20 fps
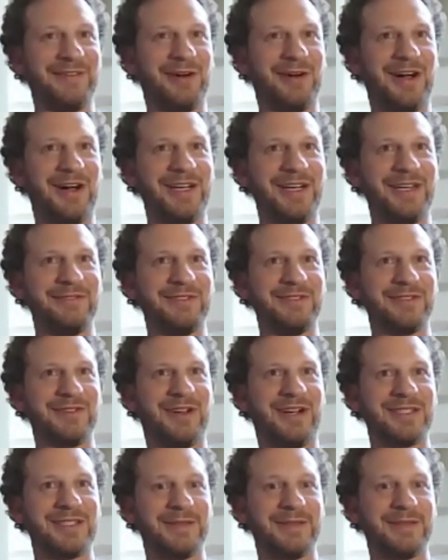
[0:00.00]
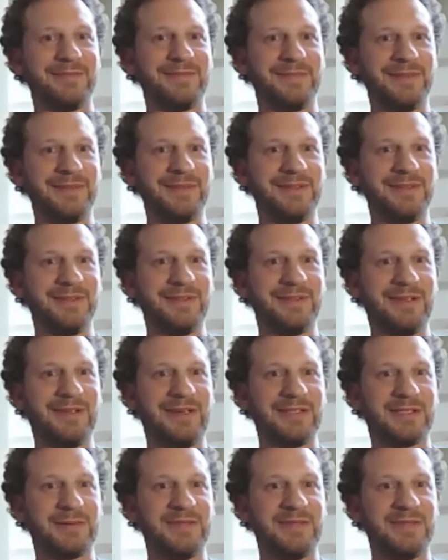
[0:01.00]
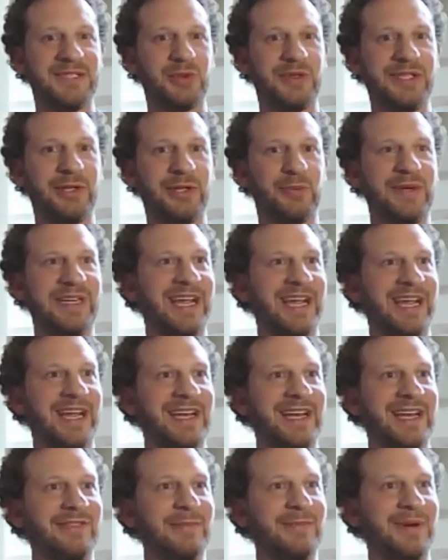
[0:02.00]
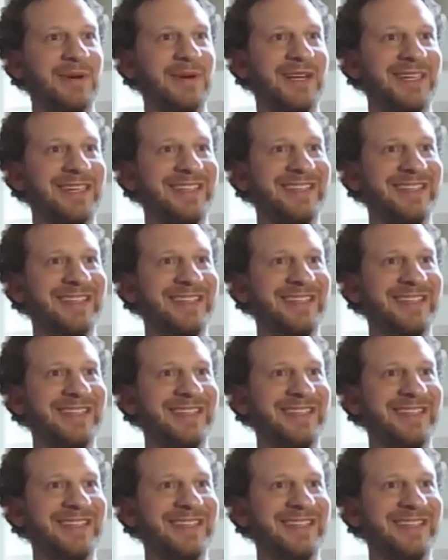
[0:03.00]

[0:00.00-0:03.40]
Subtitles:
it was awesome. Awesome. Enjoy your weekend, everybody.